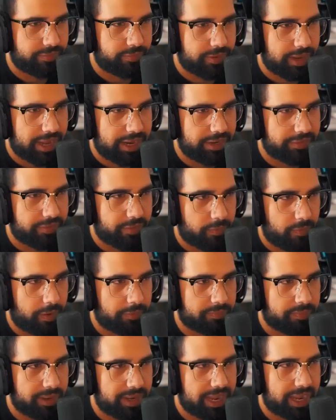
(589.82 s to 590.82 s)
Do not
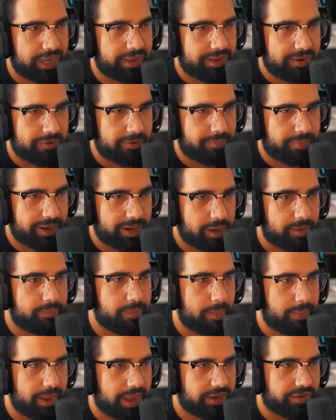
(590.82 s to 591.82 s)
interrupt me. I'm here to pick up
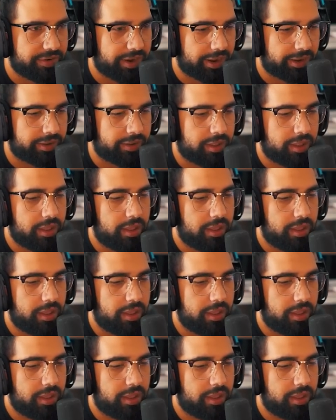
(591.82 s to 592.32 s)
my paycheck.